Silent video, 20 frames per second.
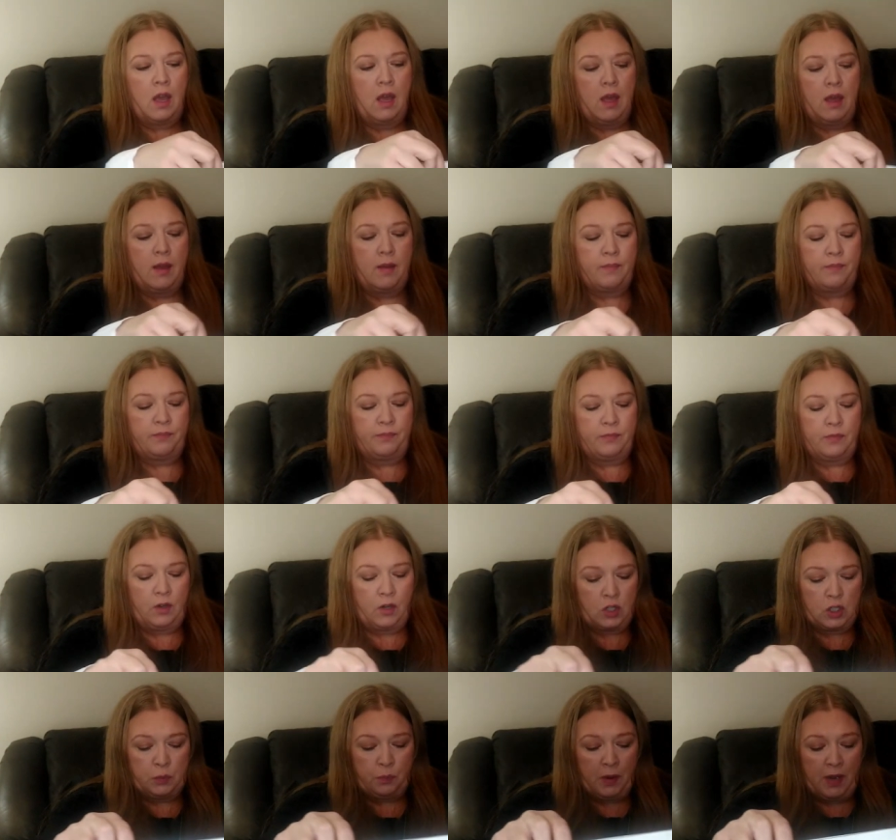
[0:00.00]
um,
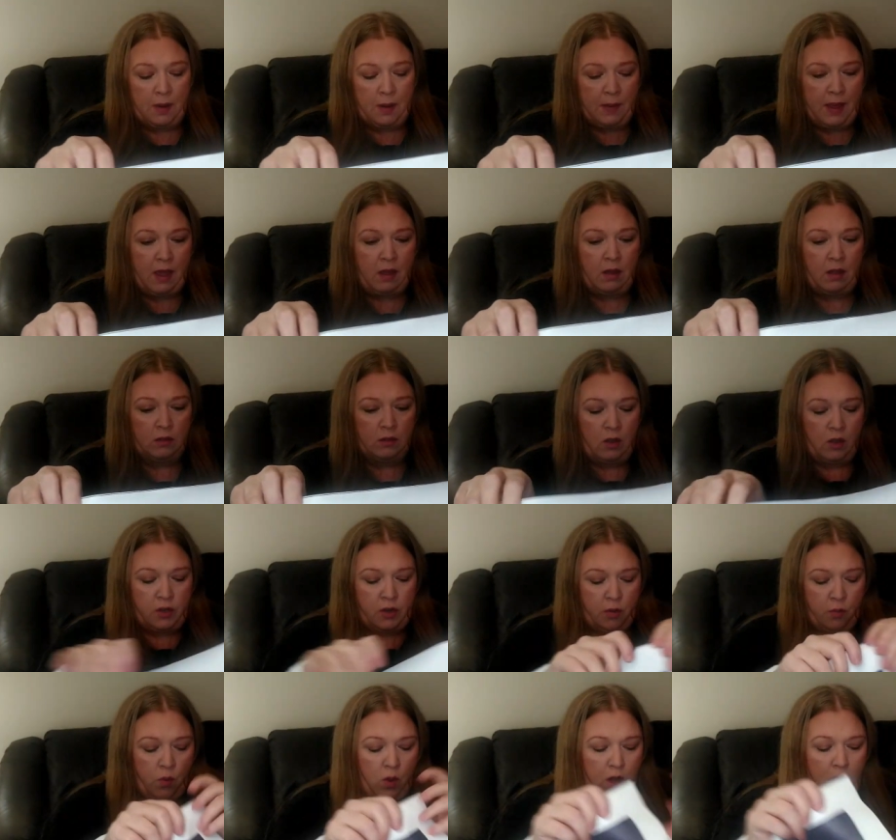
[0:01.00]
or spread them out along
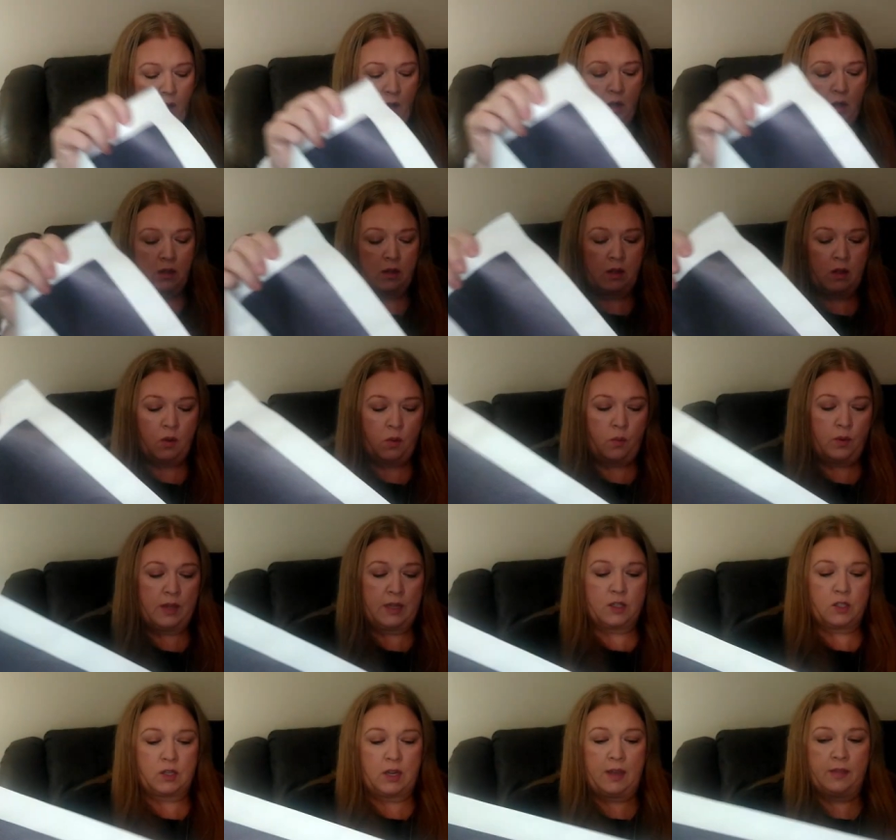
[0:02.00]
your wall,
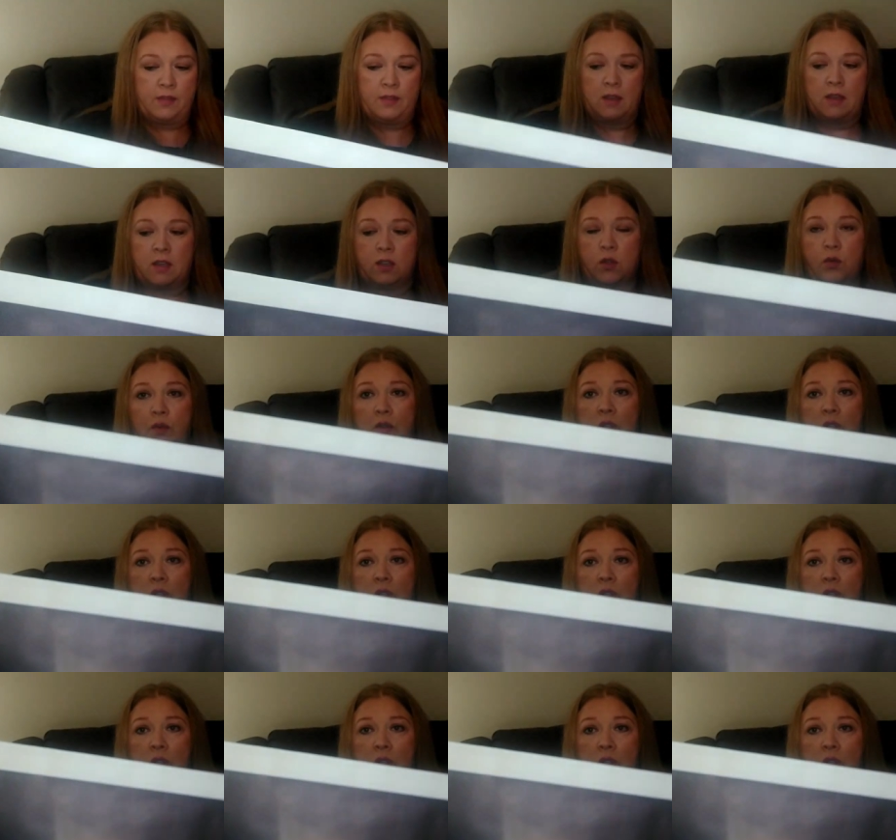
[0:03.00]
which I think is